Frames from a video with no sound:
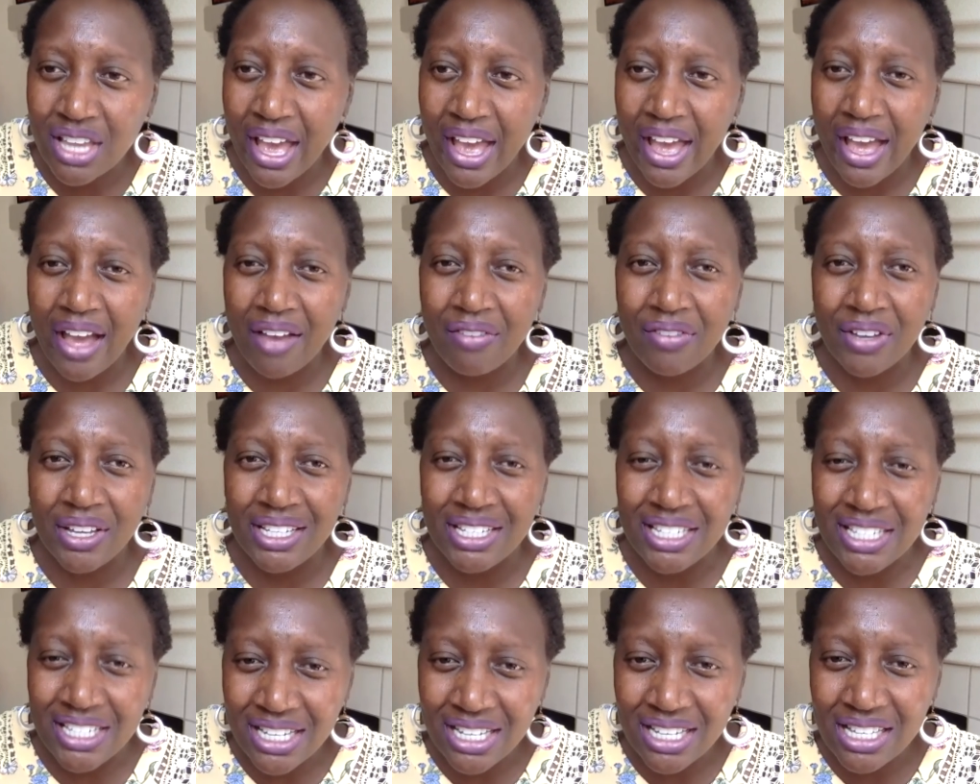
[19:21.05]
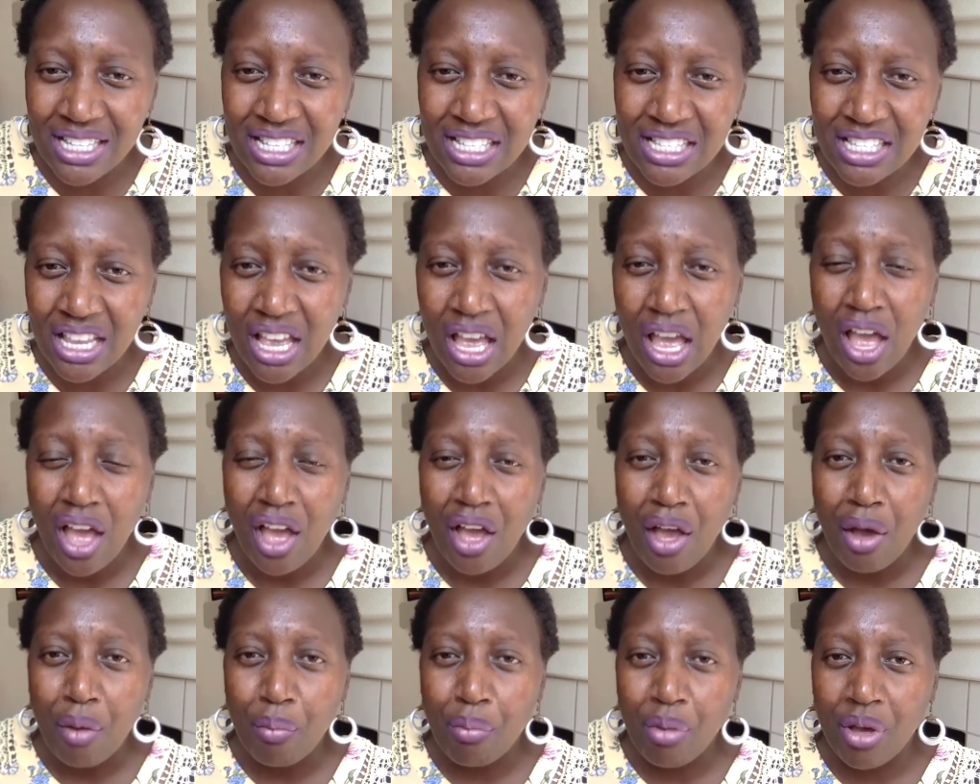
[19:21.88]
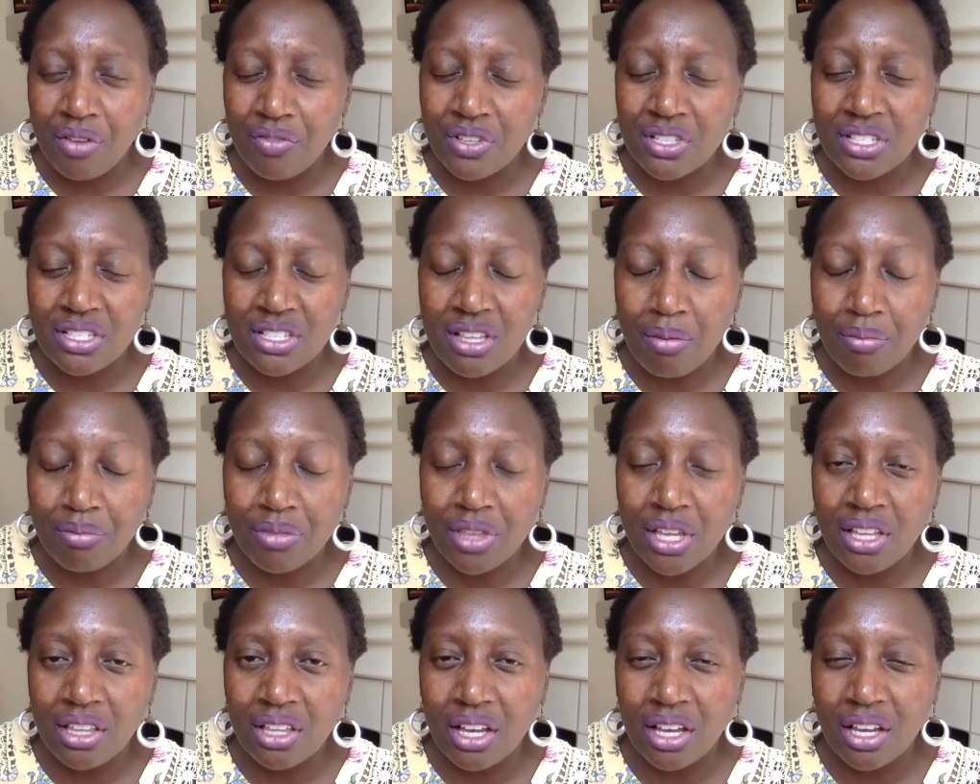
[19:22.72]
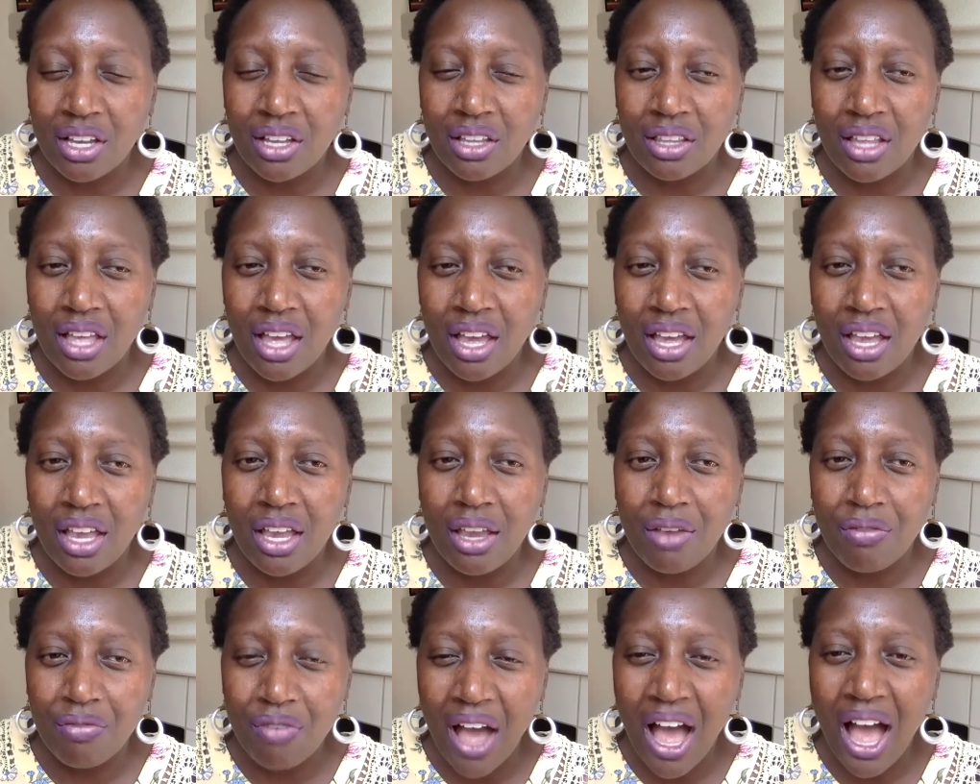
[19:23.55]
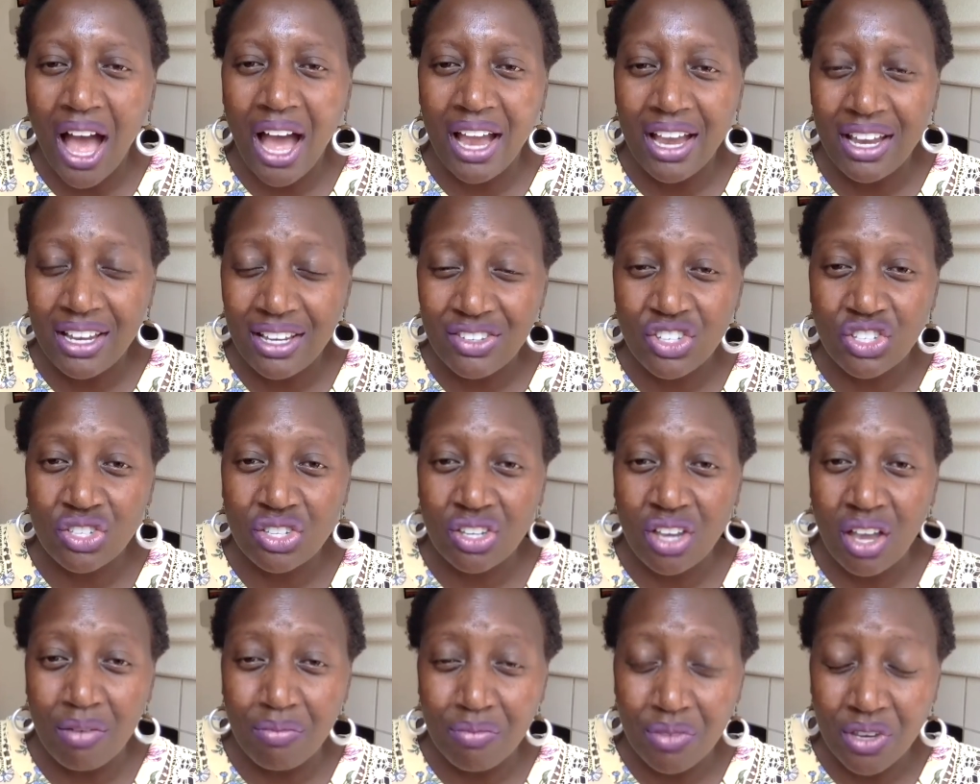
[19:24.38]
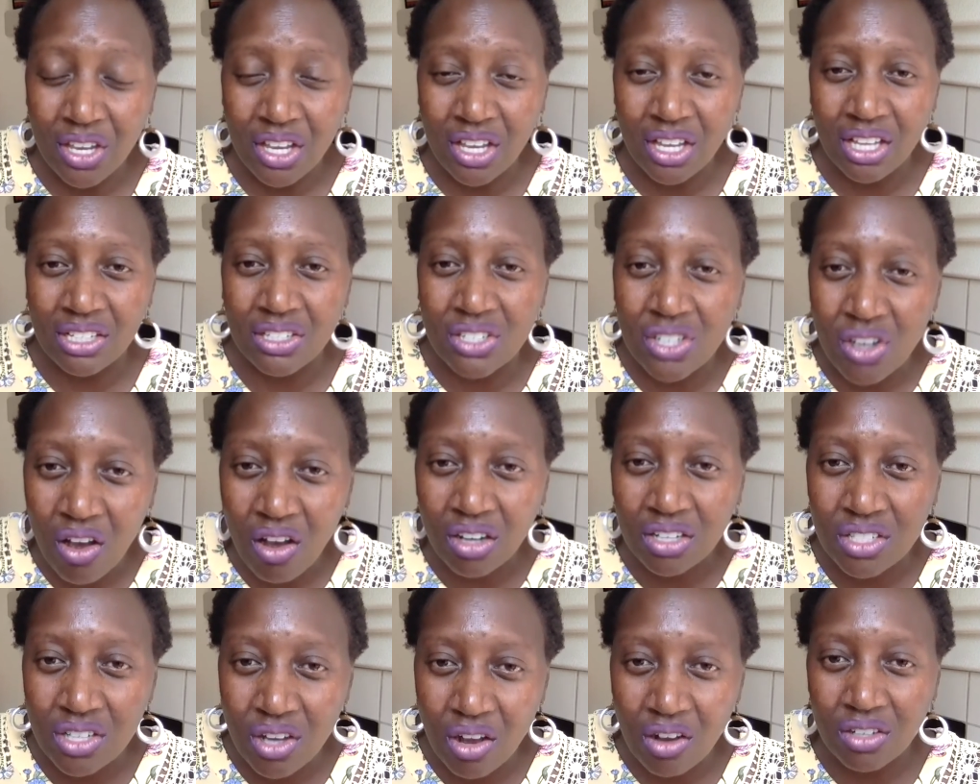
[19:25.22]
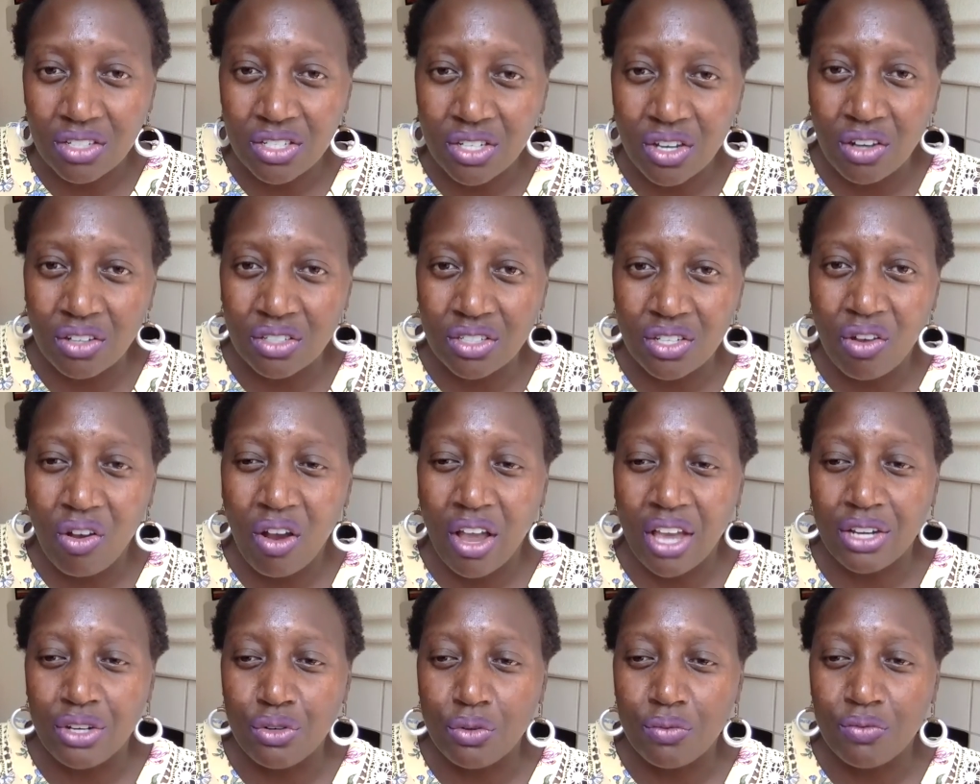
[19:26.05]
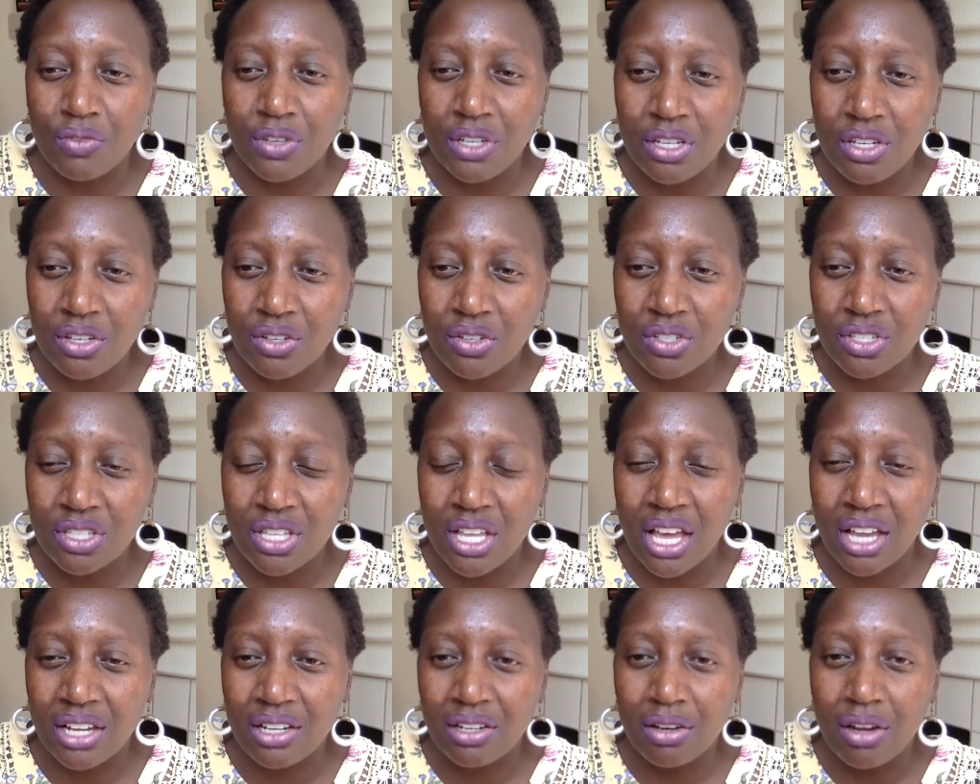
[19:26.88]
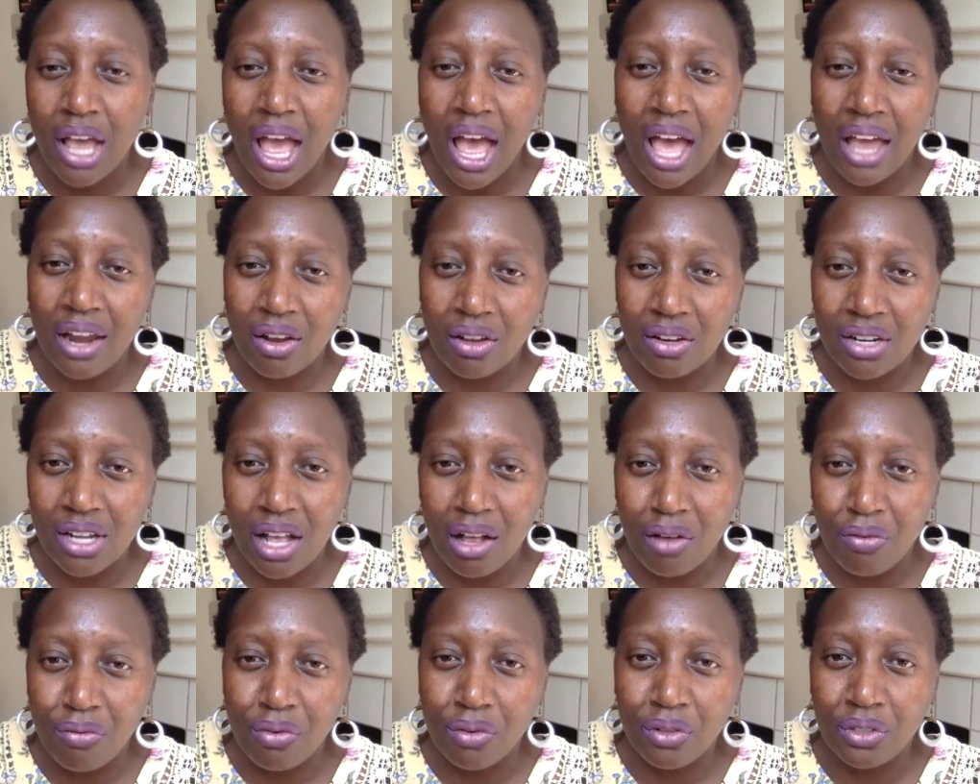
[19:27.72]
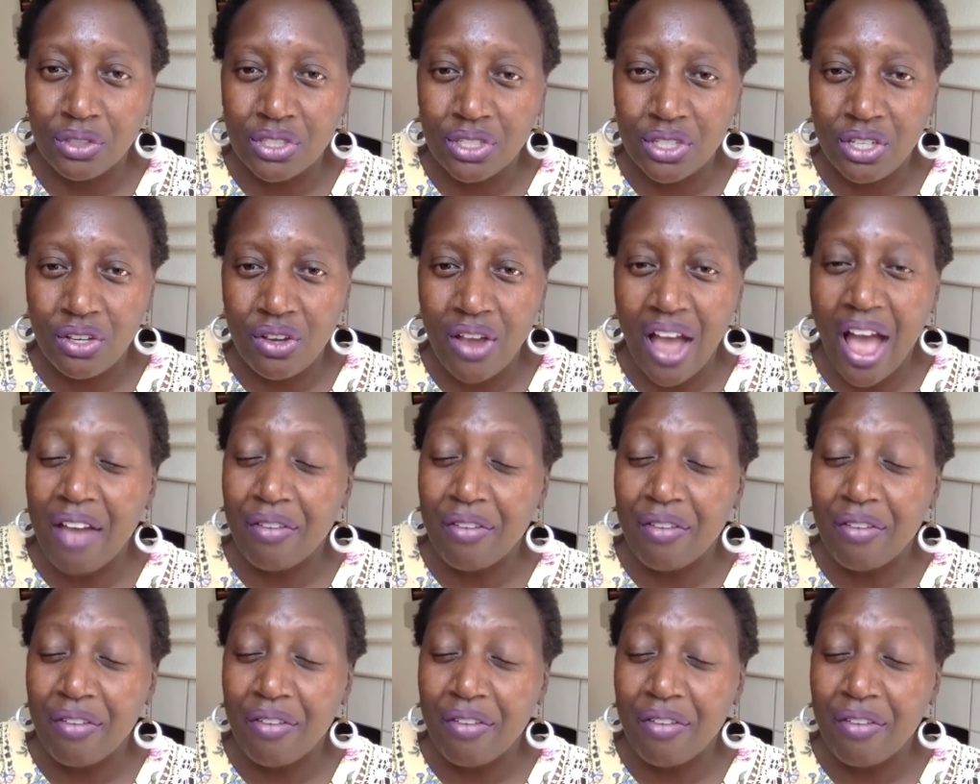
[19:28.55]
I have ideas, but if it's something that if I just come here and talk and do videos that are not helpful to you,